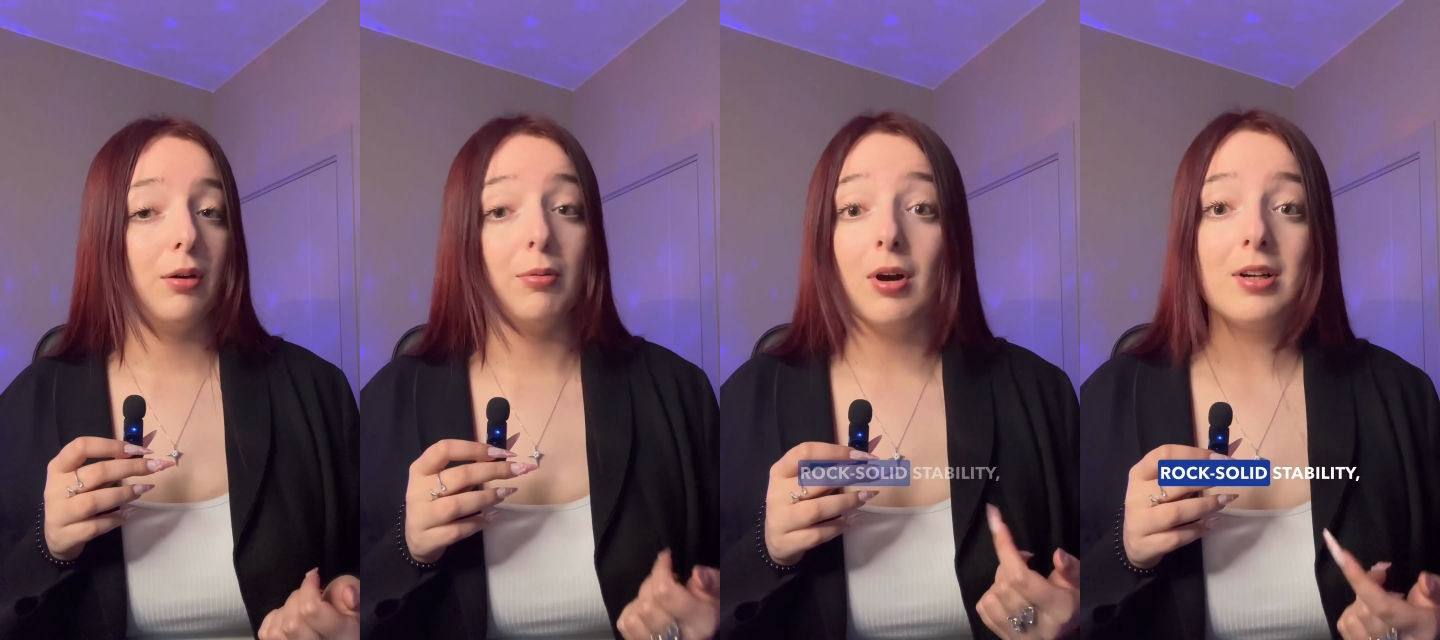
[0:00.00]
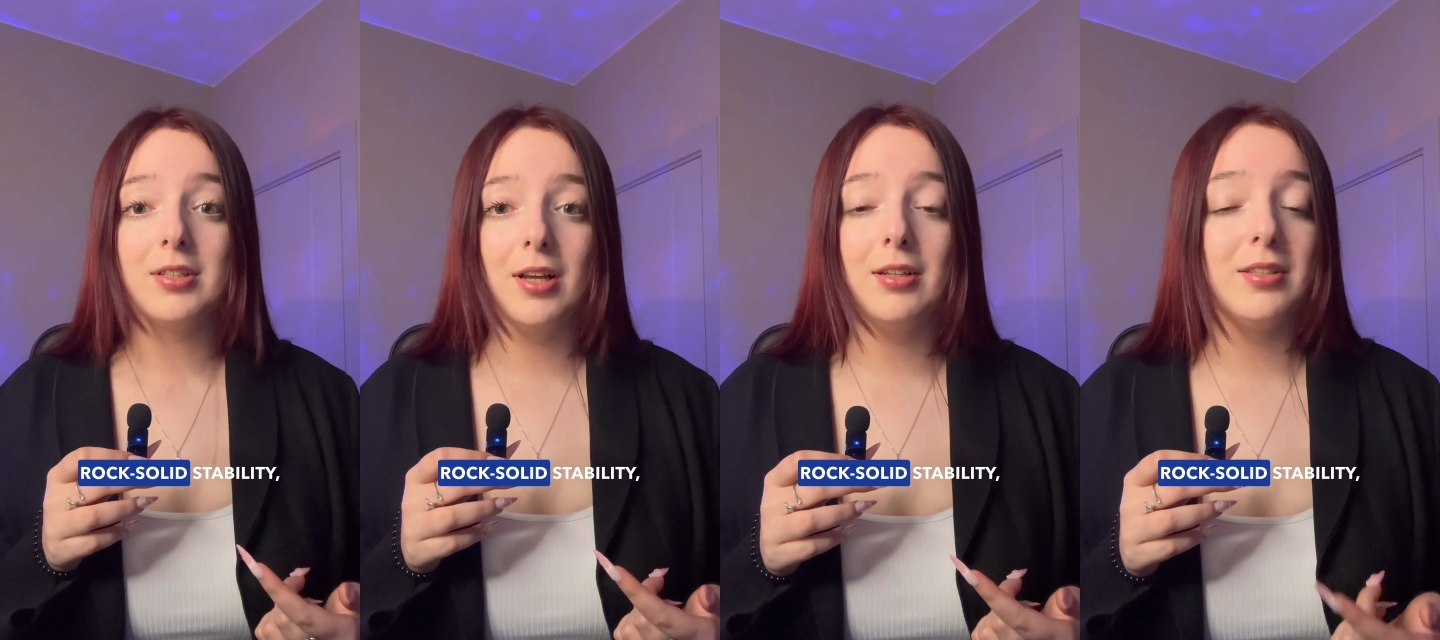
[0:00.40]

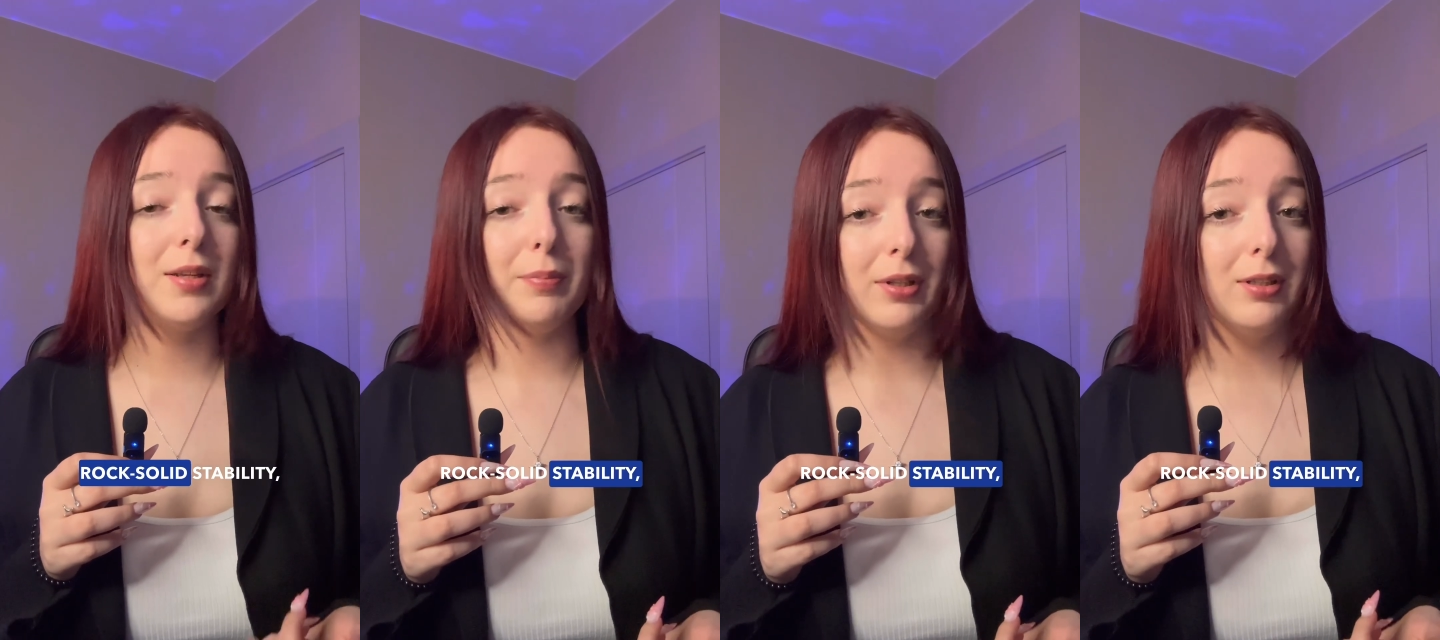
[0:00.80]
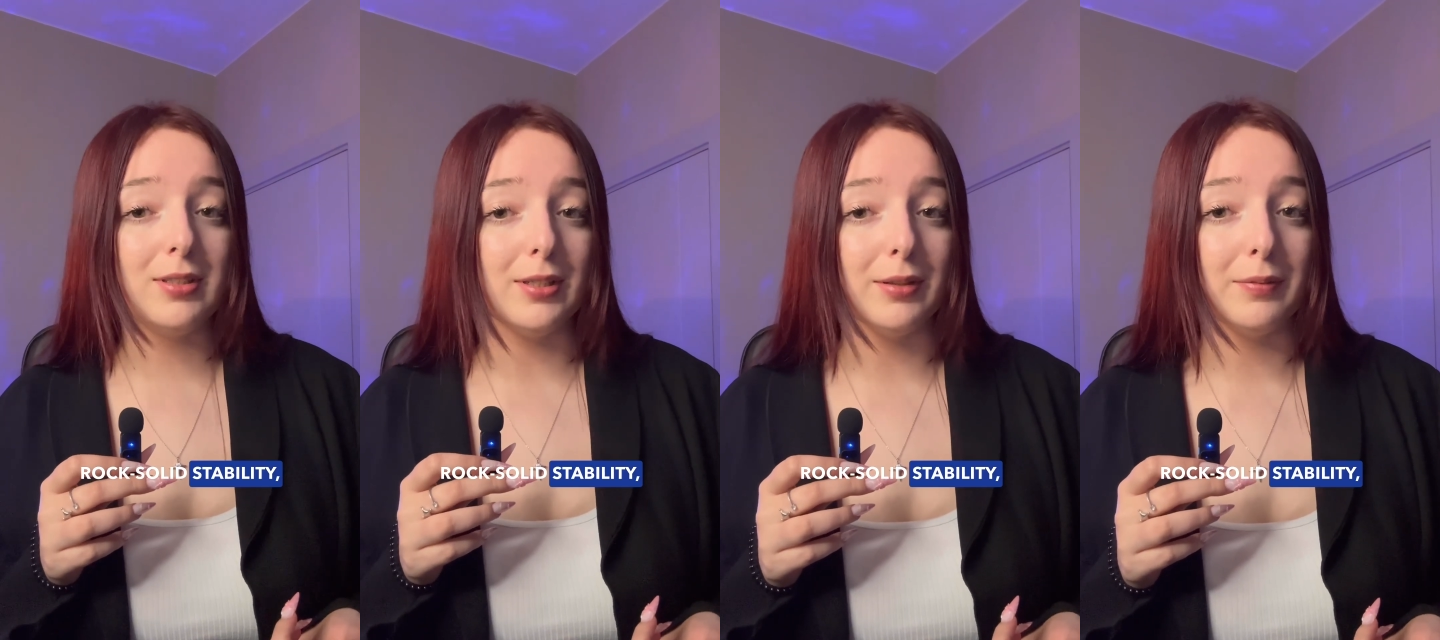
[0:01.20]
rock-solid
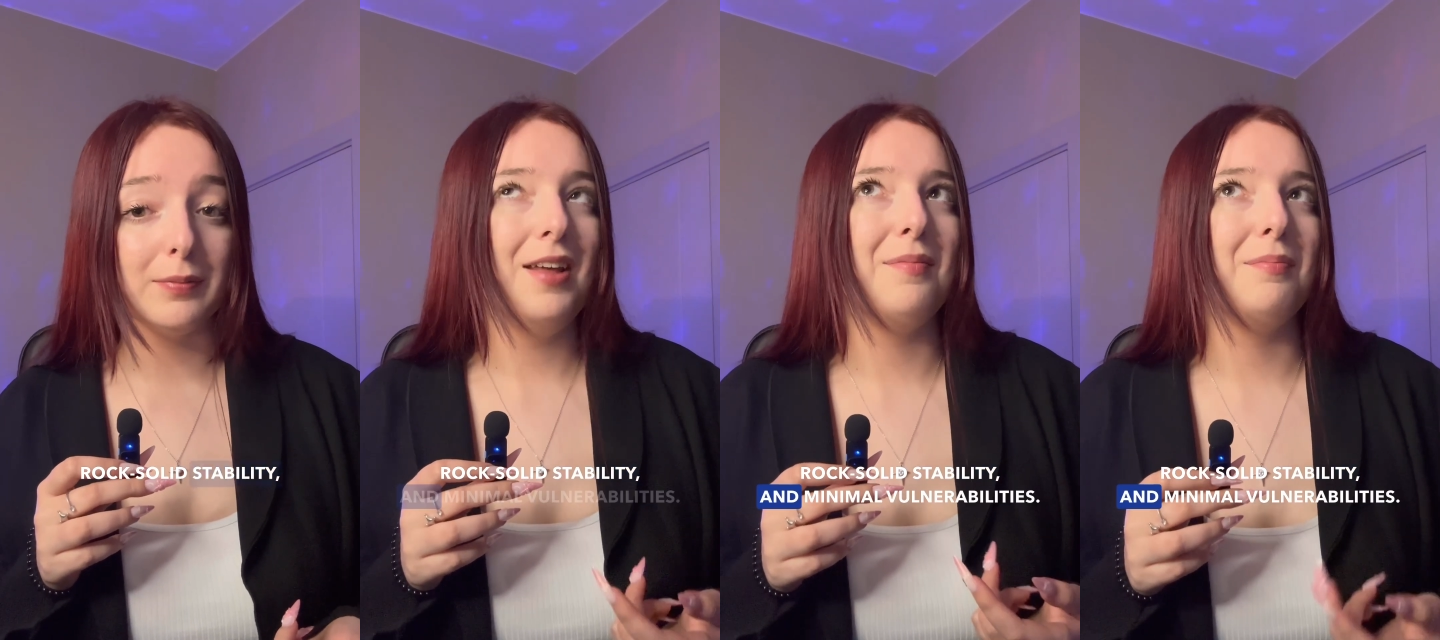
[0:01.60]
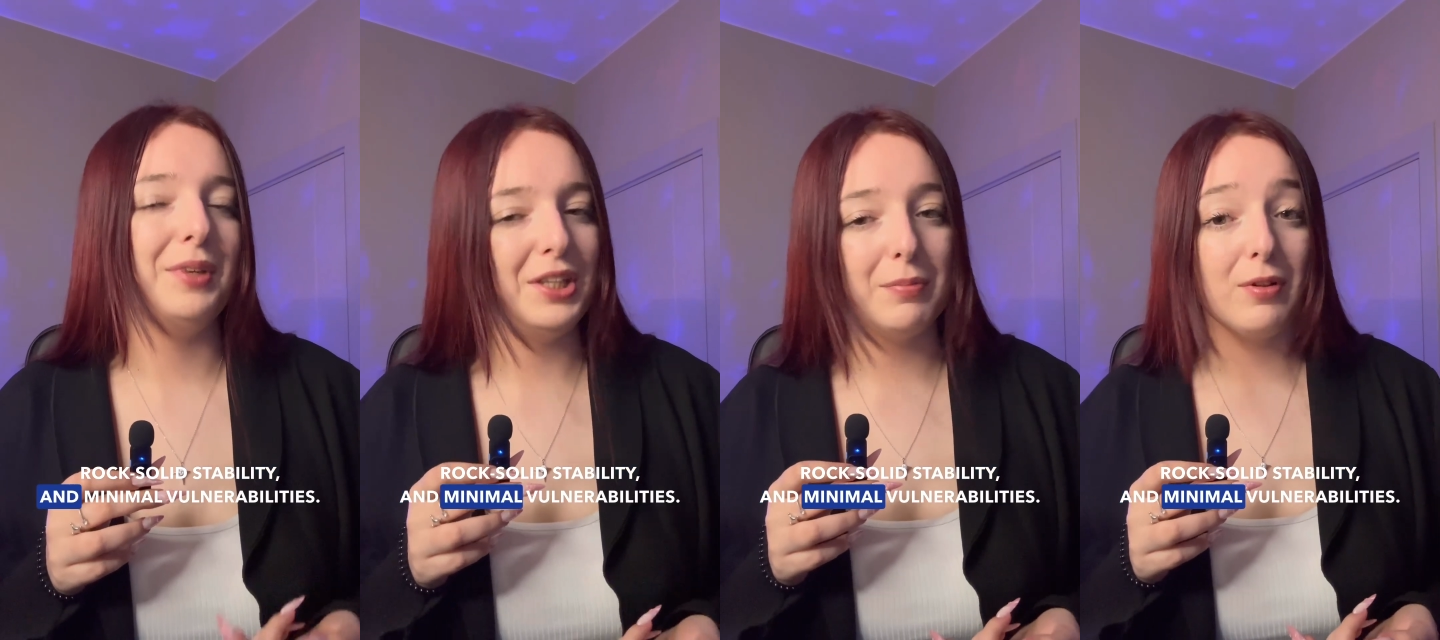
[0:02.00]
stability, and
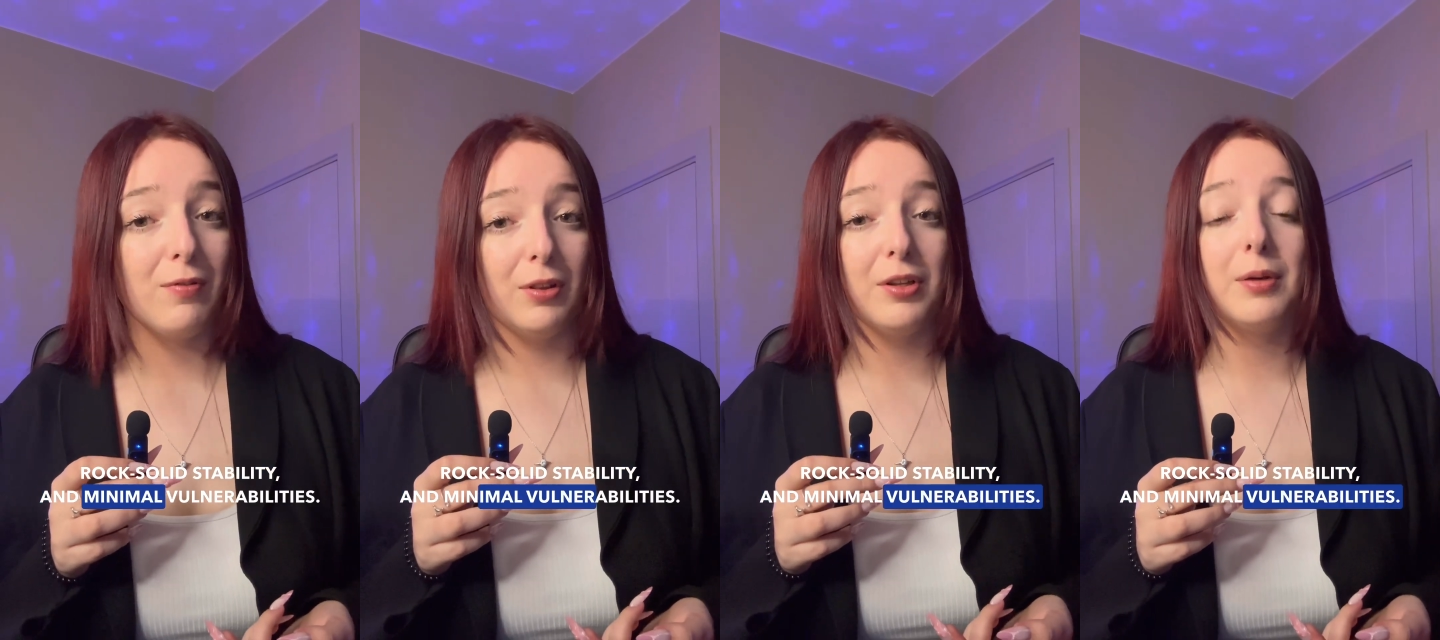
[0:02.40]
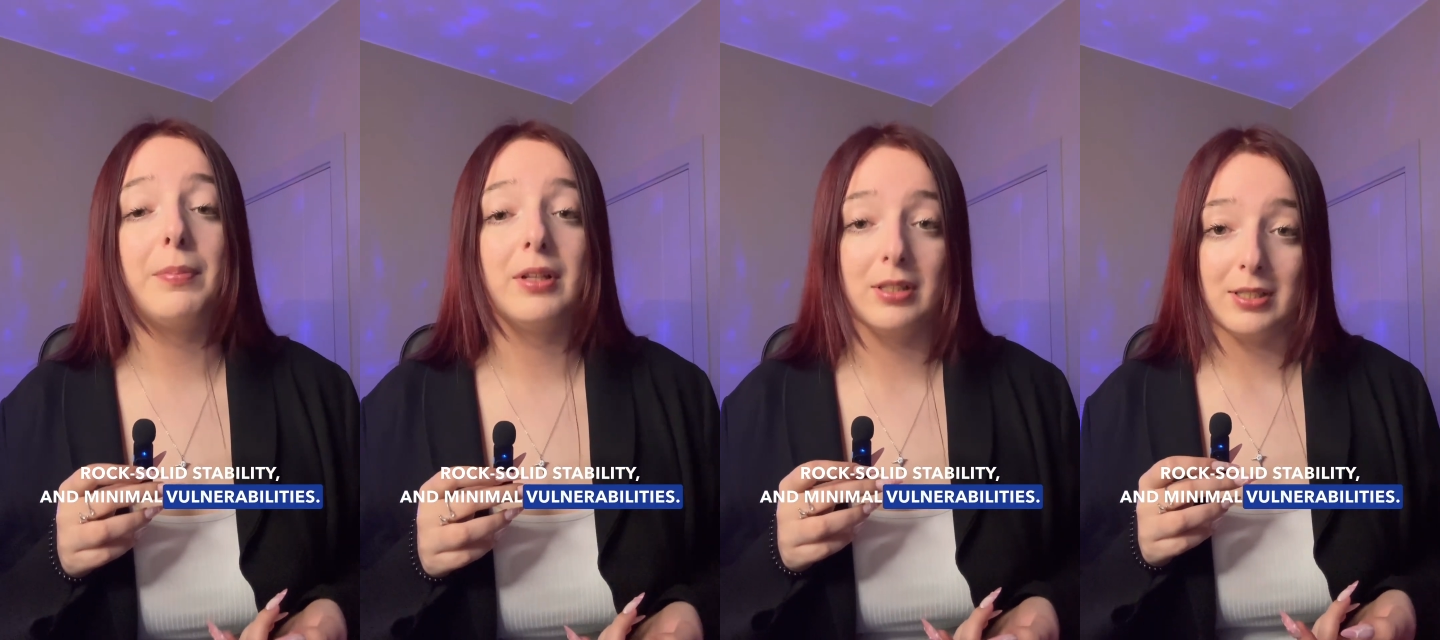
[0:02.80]
minimal
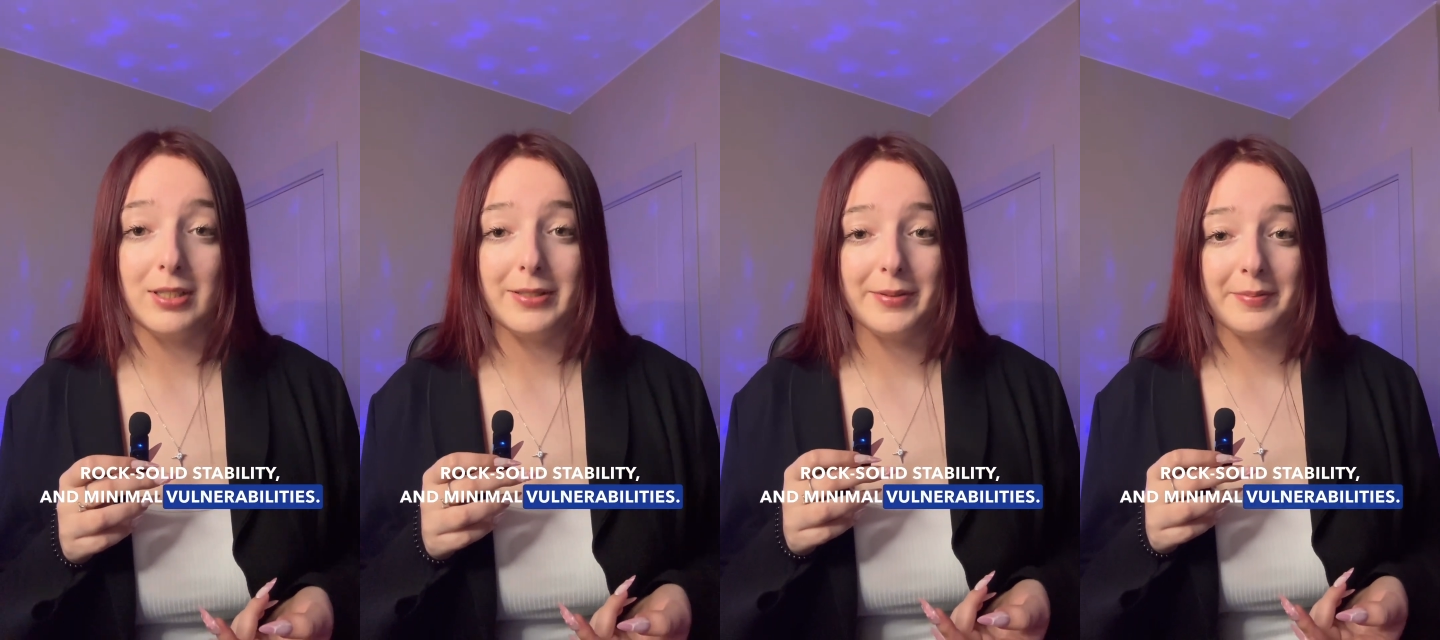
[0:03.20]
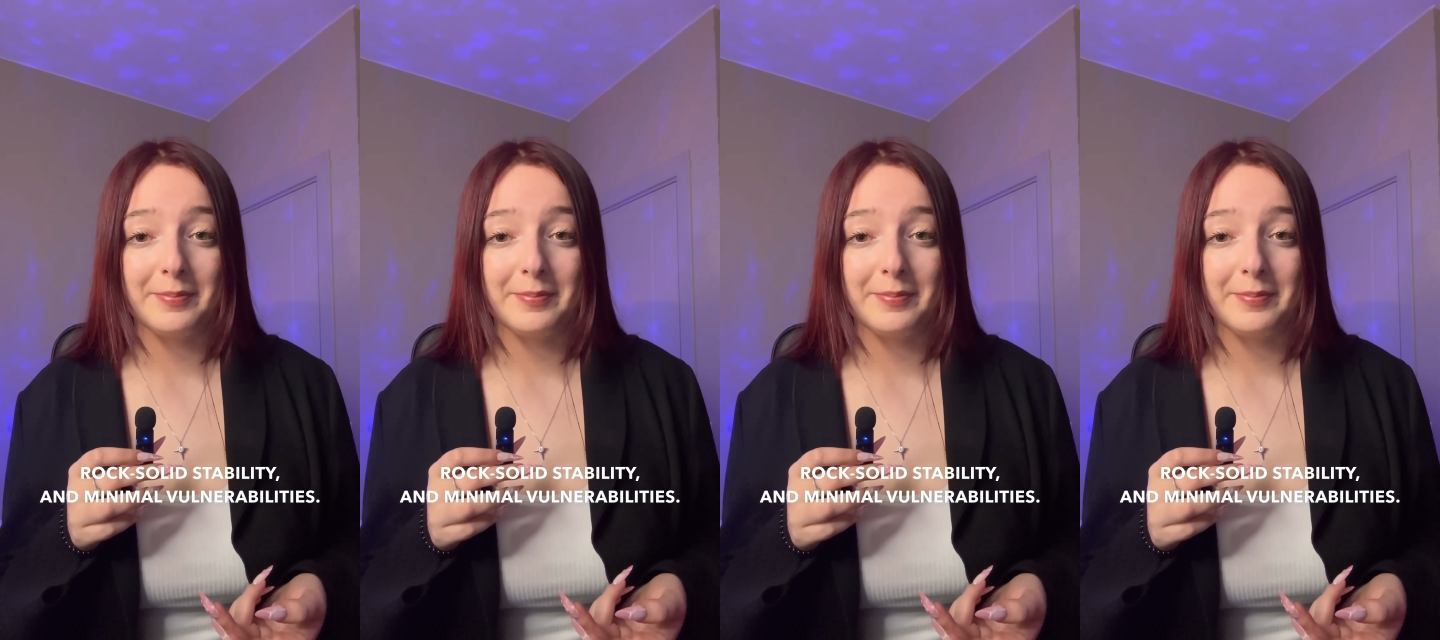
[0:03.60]
vulnerabilities.